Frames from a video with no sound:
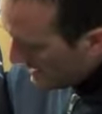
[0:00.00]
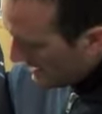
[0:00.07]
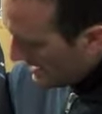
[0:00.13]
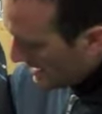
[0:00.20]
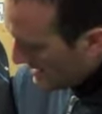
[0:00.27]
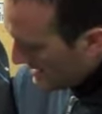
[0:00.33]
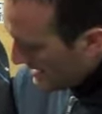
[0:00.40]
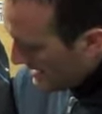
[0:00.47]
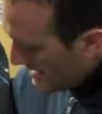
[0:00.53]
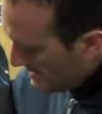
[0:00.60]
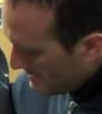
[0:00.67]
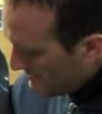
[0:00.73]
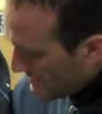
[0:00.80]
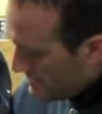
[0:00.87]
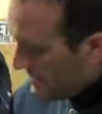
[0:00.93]
And the
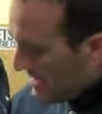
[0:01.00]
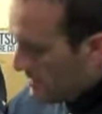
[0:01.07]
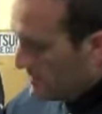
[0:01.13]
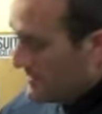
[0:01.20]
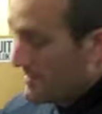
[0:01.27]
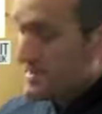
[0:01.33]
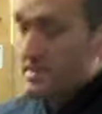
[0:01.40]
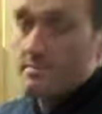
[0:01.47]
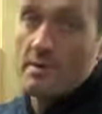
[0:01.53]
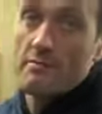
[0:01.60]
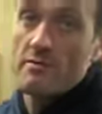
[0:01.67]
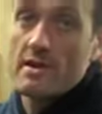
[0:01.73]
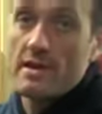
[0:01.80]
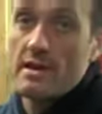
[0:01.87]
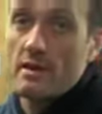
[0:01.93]
feedback on those has been
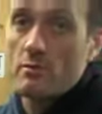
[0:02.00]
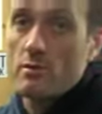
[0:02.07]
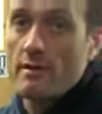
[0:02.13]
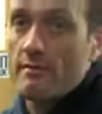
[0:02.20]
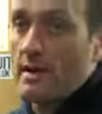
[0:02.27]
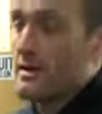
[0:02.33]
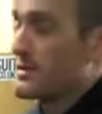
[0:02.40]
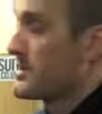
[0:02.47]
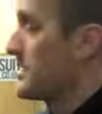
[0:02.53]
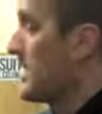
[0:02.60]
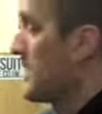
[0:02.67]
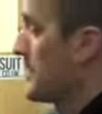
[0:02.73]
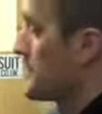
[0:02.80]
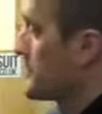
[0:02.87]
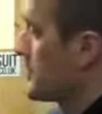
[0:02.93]
really good. We haven't had
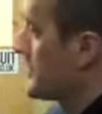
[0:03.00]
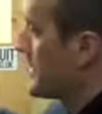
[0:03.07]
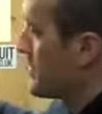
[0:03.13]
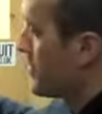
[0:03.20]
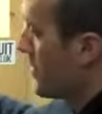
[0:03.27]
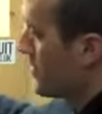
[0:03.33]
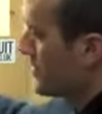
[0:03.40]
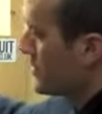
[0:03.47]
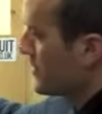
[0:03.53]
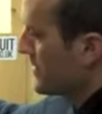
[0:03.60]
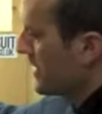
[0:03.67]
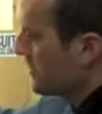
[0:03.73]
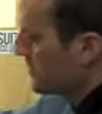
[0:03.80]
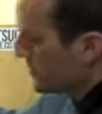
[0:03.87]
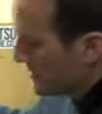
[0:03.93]
too many problems with those
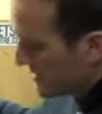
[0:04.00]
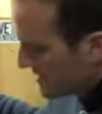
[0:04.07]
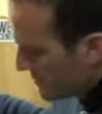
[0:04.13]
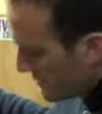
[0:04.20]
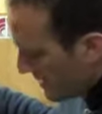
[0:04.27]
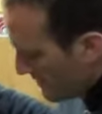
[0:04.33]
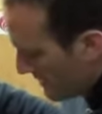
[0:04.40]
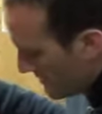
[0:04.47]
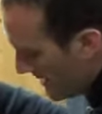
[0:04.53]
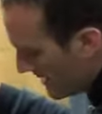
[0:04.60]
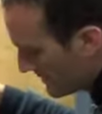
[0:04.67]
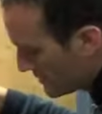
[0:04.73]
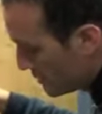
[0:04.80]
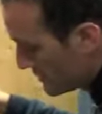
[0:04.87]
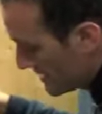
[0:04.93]
with
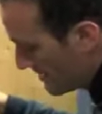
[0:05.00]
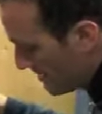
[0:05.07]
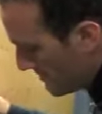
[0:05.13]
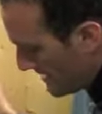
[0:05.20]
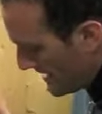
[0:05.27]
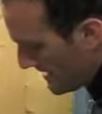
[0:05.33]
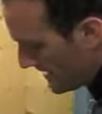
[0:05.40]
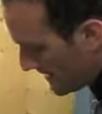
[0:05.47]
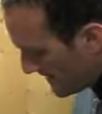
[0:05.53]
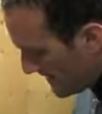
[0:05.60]
suits coming back.